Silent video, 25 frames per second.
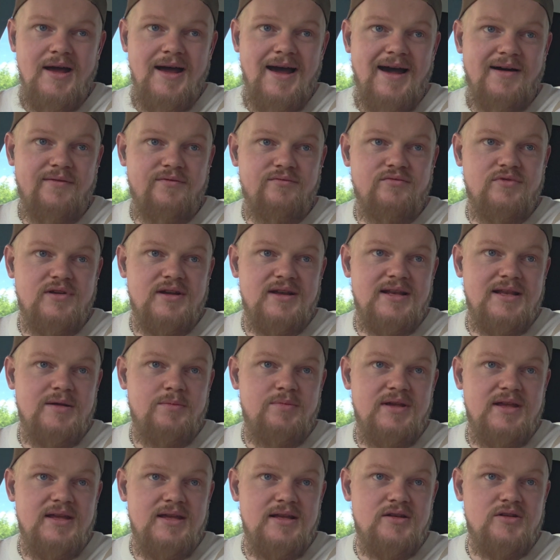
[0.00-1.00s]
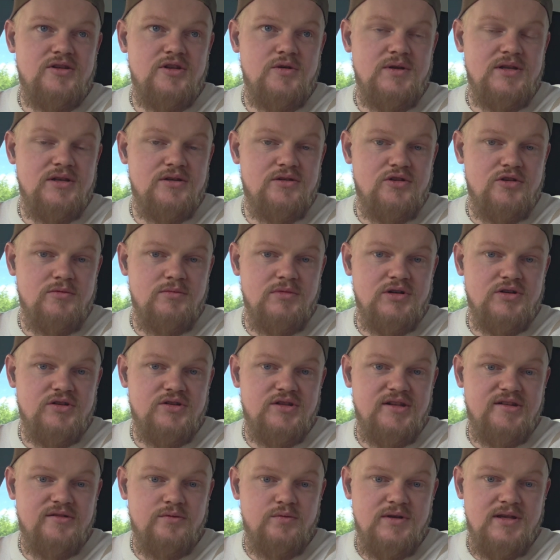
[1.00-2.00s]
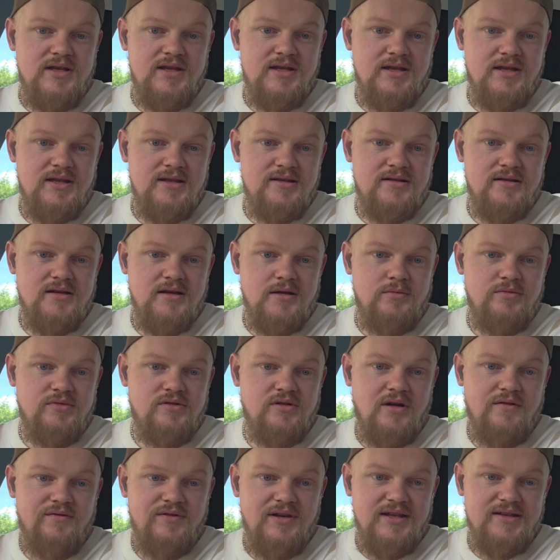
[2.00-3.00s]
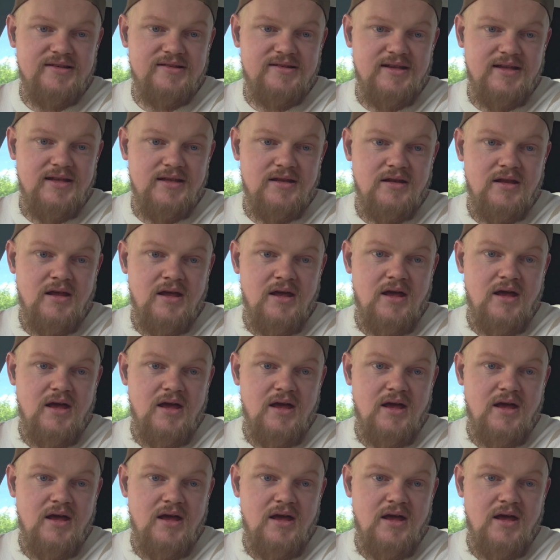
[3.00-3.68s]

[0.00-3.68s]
Haven't really been doing too much this week in terms of listing.